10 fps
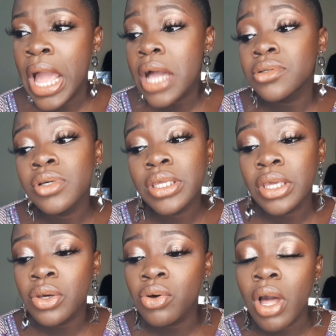So
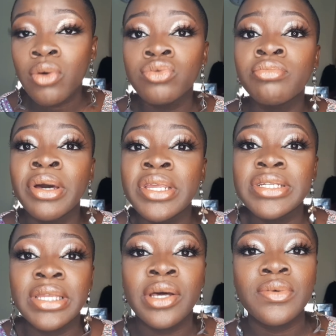okay, I will manage
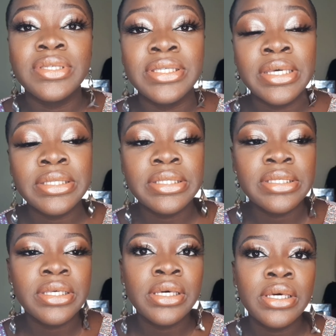and I will send
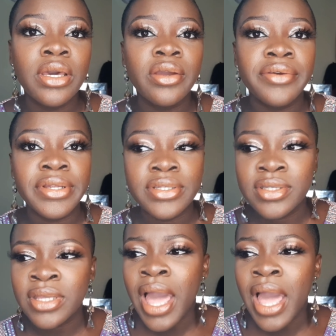credit.